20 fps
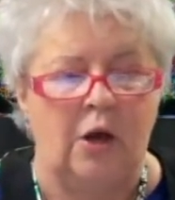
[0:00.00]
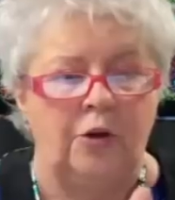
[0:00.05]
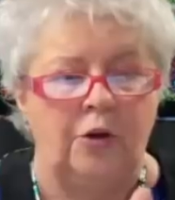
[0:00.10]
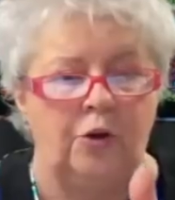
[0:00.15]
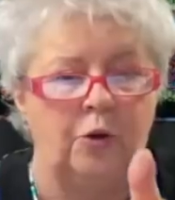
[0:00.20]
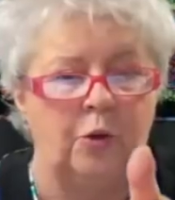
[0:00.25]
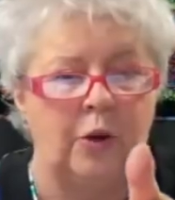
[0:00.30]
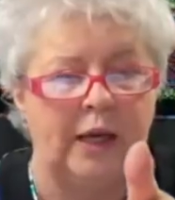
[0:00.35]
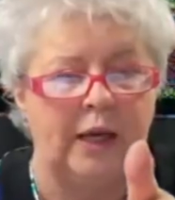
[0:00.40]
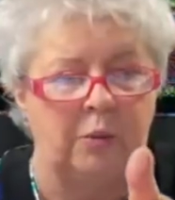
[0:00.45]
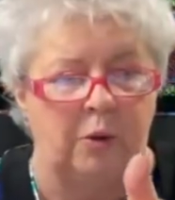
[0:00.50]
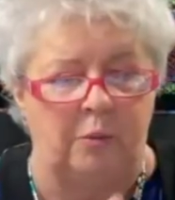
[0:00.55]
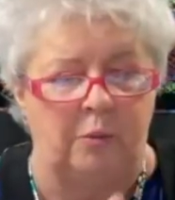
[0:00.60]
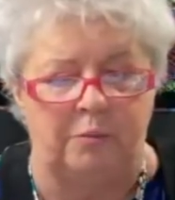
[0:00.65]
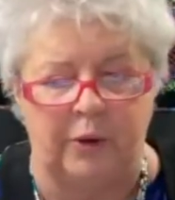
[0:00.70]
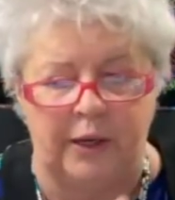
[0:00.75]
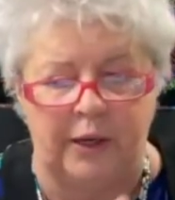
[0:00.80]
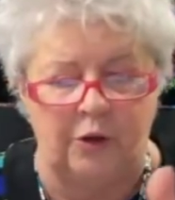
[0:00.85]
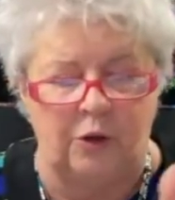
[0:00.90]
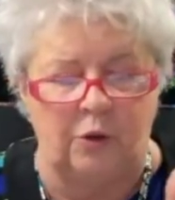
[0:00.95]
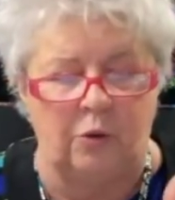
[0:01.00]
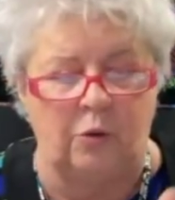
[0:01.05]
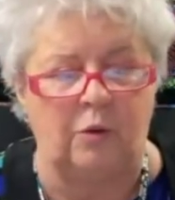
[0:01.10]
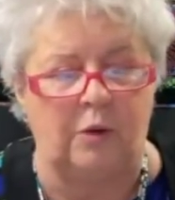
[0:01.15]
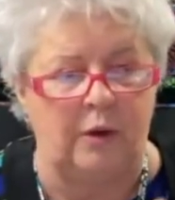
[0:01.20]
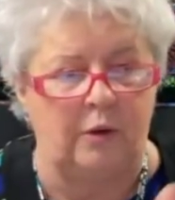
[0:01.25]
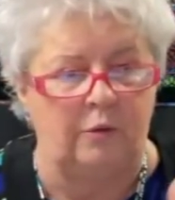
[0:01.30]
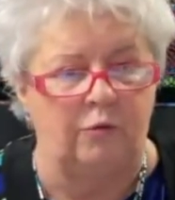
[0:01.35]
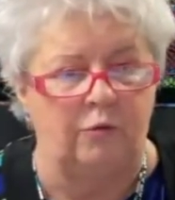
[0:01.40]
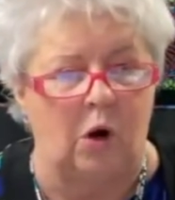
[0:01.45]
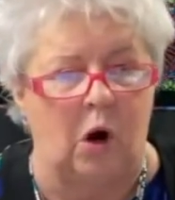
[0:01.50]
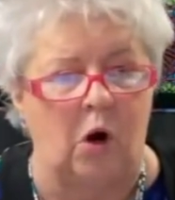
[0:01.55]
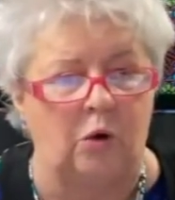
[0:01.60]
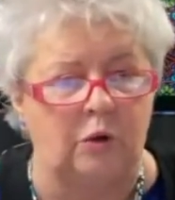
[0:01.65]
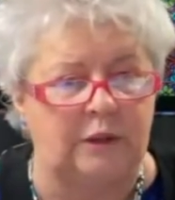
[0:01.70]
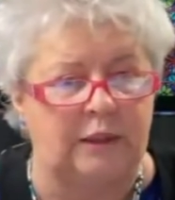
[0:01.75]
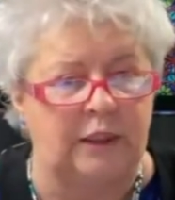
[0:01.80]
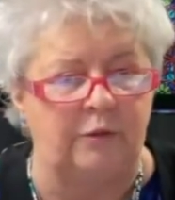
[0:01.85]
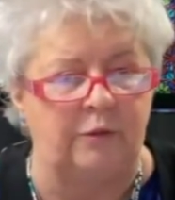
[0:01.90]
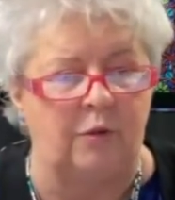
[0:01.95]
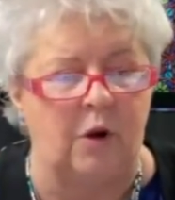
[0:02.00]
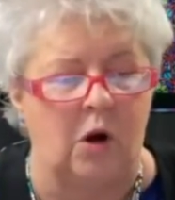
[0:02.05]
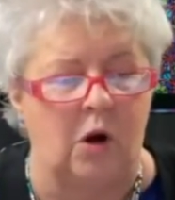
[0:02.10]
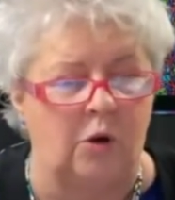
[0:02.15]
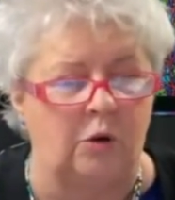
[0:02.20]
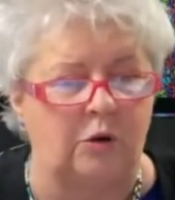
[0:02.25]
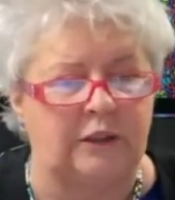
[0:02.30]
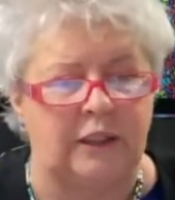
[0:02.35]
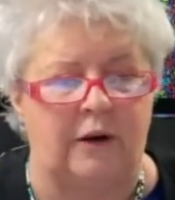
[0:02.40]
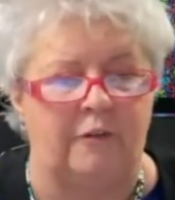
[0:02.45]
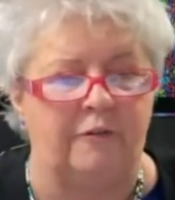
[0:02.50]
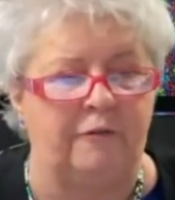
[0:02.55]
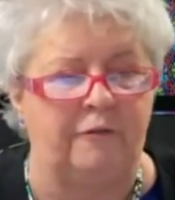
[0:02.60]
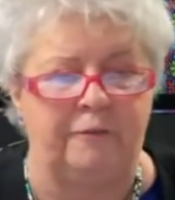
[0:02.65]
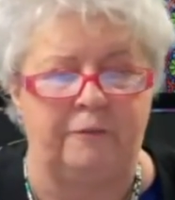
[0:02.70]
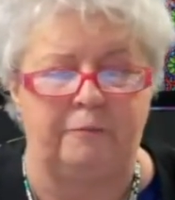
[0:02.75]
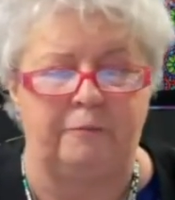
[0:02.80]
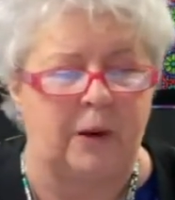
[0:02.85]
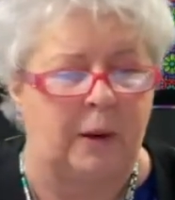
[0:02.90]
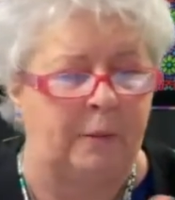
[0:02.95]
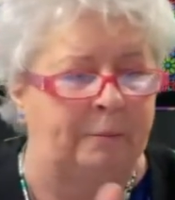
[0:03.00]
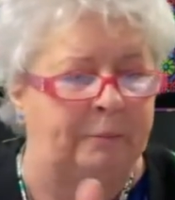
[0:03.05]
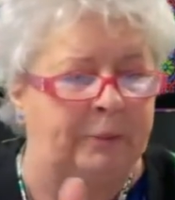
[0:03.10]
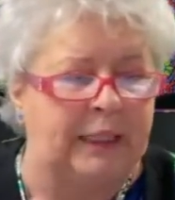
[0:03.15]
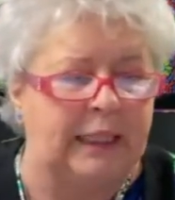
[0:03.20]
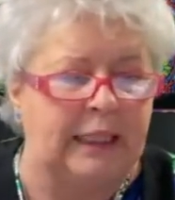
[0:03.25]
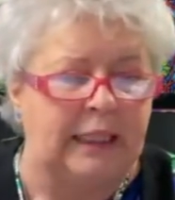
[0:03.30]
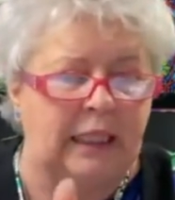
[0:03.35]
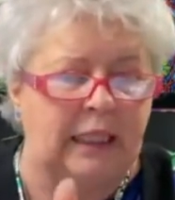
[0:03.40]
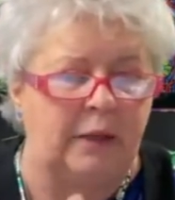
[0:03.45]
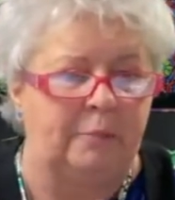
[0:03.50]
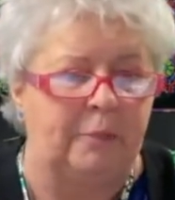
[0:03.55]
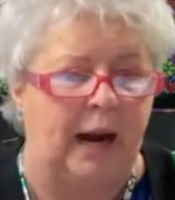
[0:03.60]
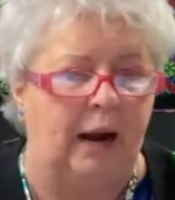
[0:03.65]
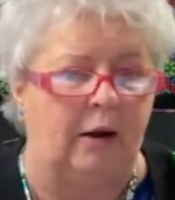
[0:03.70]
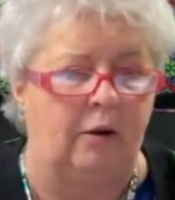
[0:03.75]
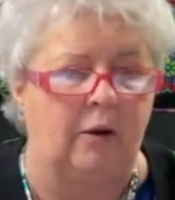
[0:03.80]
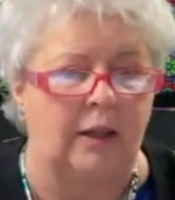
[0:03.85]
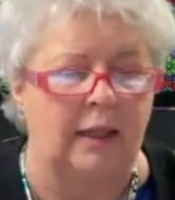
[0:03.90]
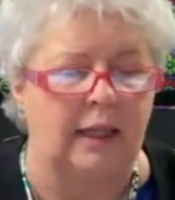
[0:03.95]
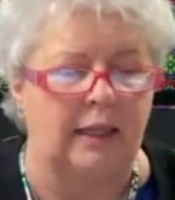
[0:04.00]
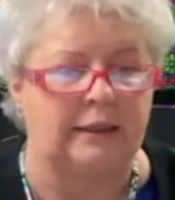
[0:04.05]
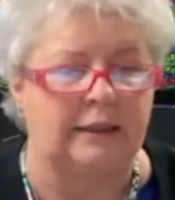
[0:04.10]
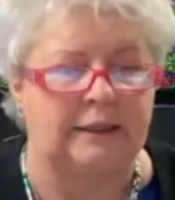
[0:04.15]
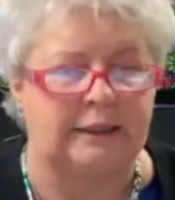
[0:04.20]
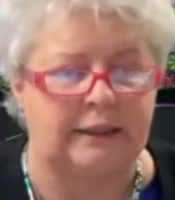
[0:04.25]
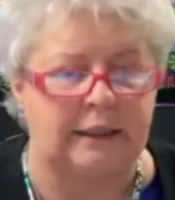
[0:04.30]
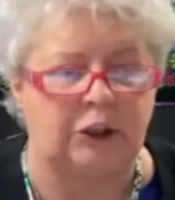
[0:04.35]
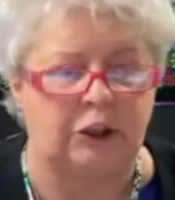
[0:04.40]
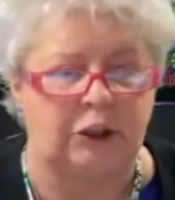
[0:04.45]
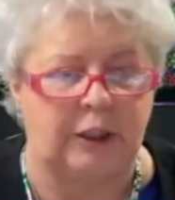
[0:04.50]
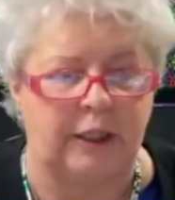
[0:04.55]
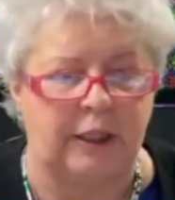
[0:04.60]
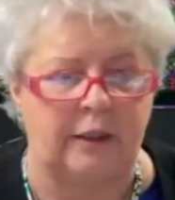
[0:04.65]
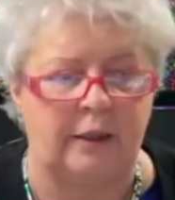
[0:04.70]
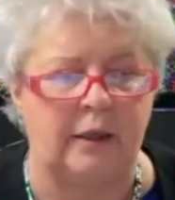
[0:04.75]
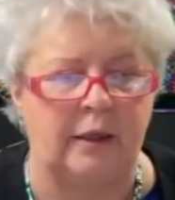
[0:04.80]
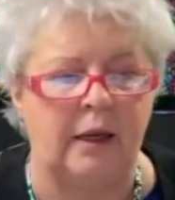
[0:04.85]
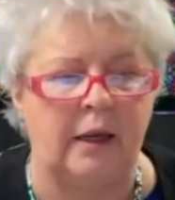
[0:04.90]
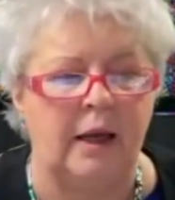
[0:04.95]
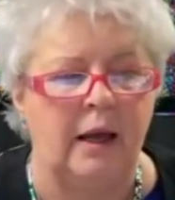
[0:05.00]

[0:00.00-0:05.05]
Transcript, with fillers: you it will bring you rows and rows of completely parallel stitching